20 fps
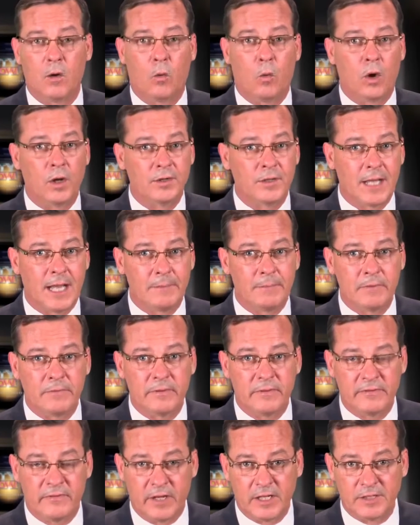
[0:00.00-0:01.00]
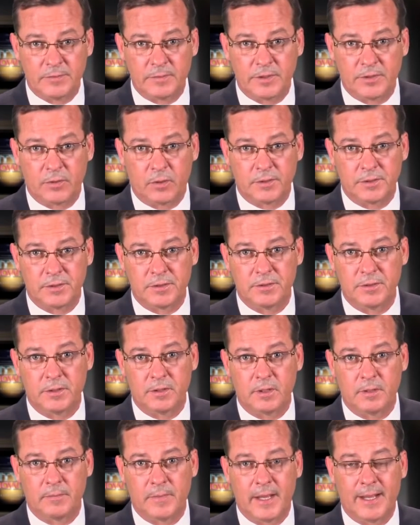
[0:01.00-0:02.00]
what type of investment choices you're
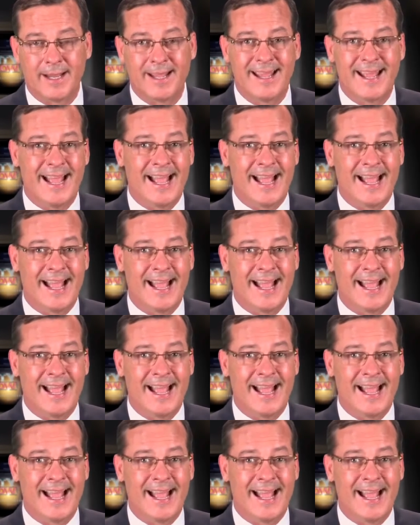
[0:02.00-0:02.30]
going to make,